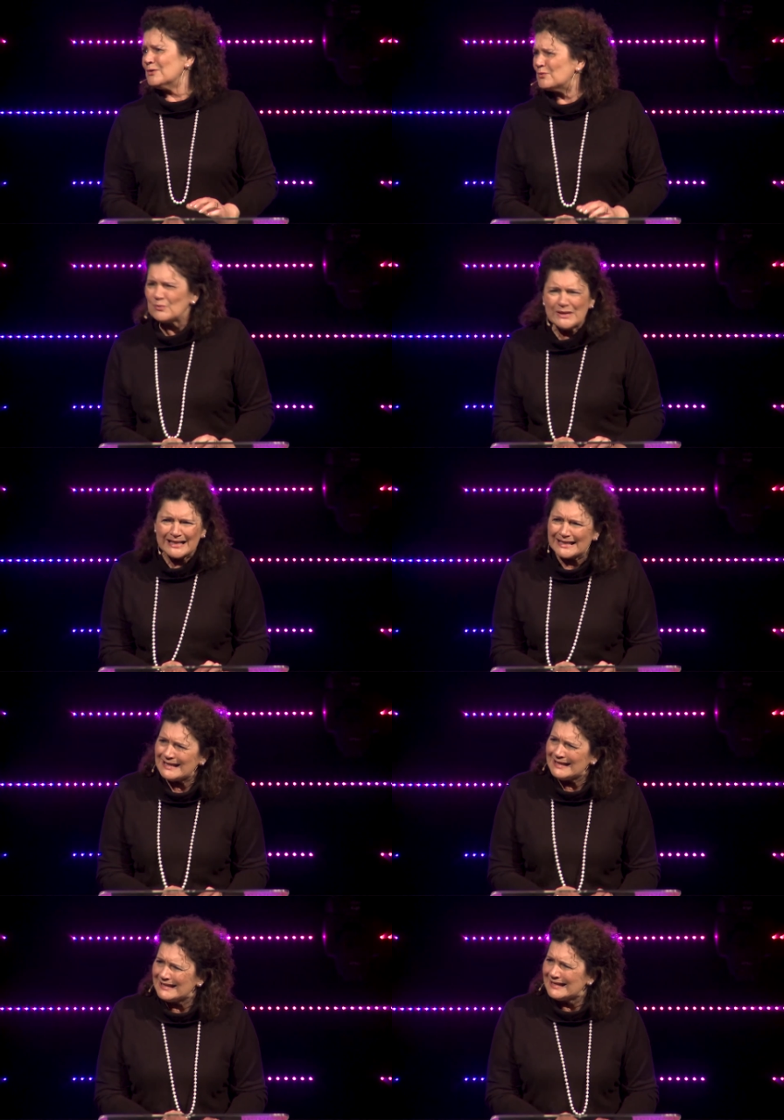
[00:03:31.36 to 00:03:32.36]

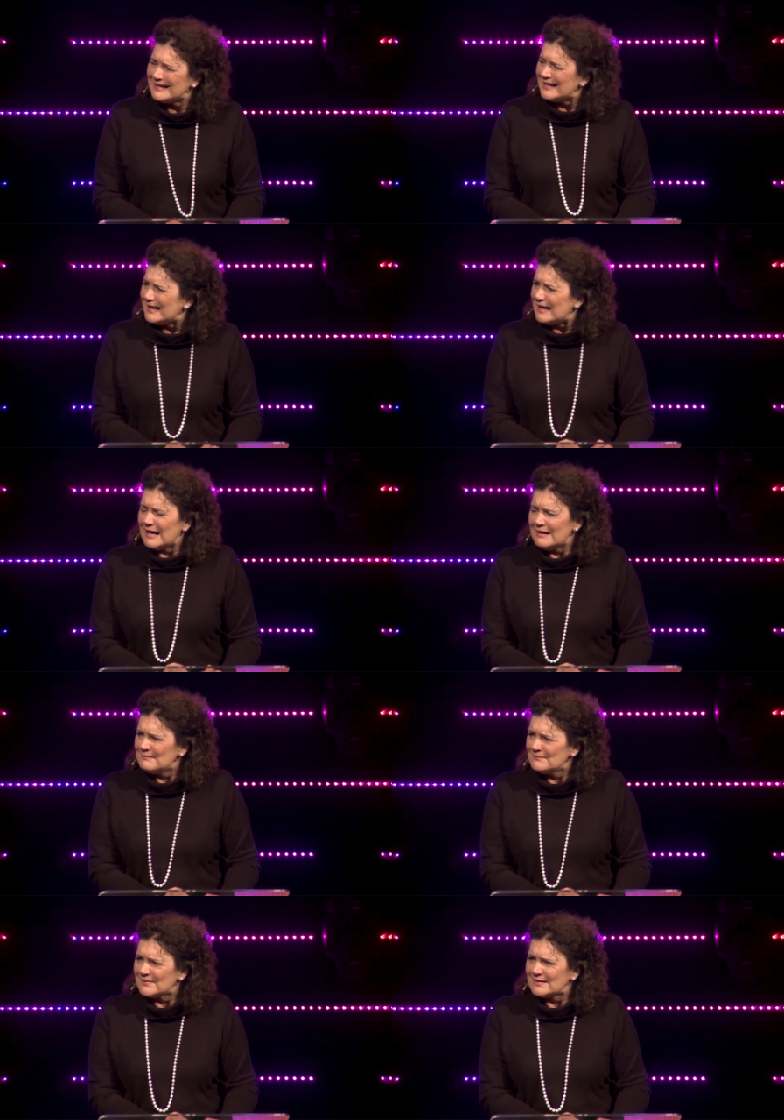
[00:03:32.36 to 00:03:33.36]
Really?
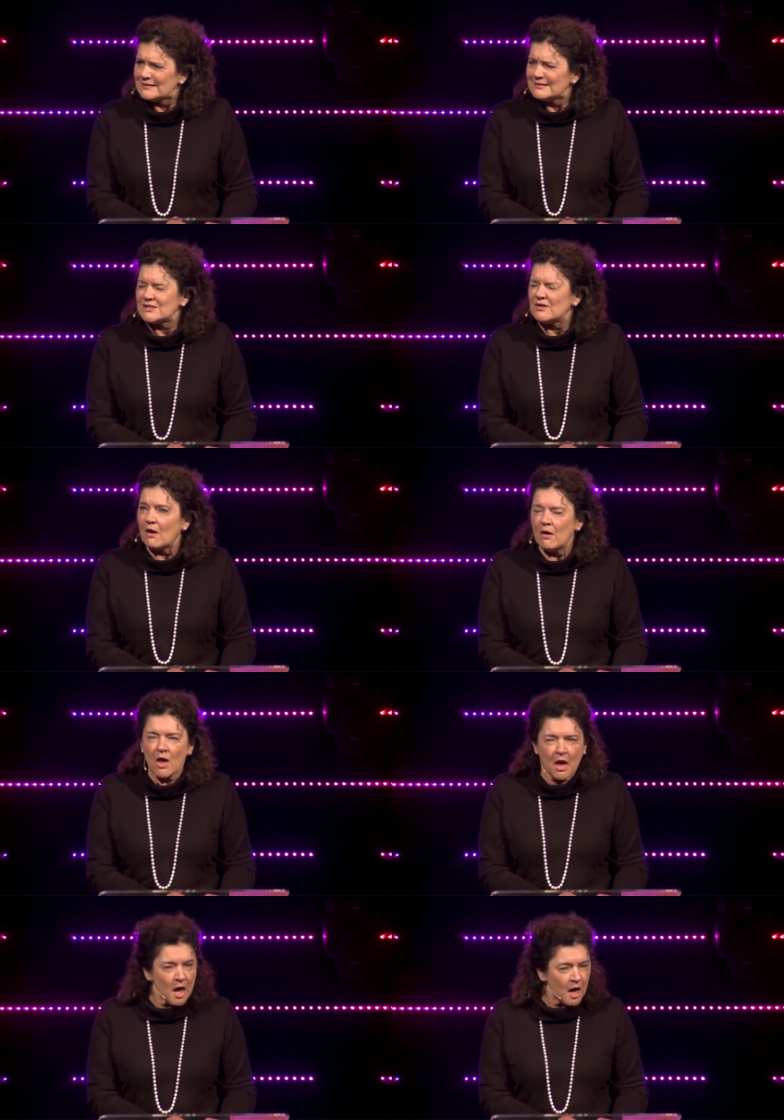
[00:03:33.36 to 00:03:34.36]
So you go,
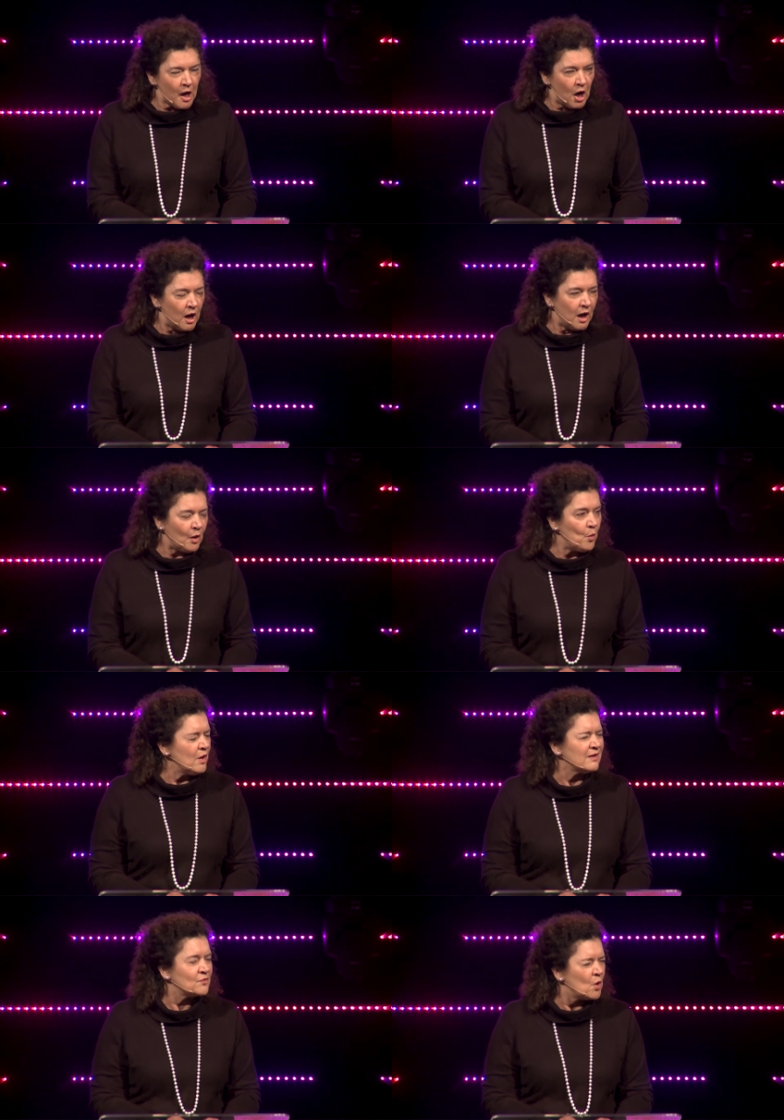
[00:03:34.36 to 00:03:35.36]

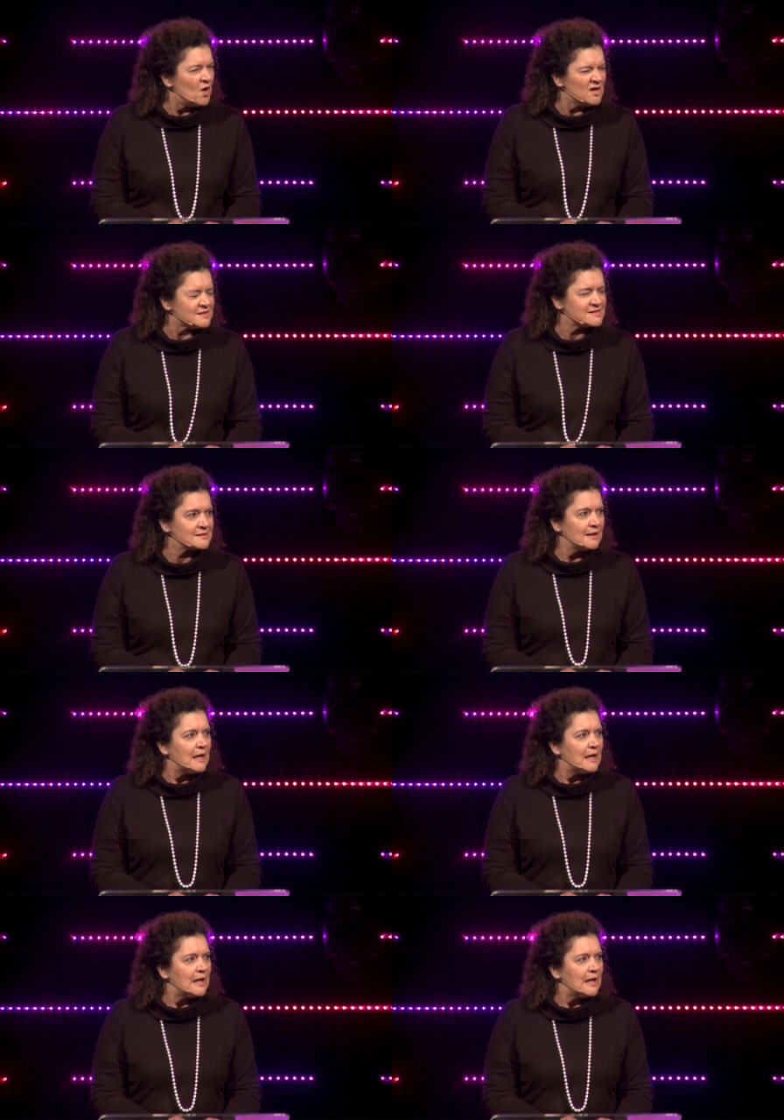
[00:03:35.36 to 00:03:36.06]
well, of course.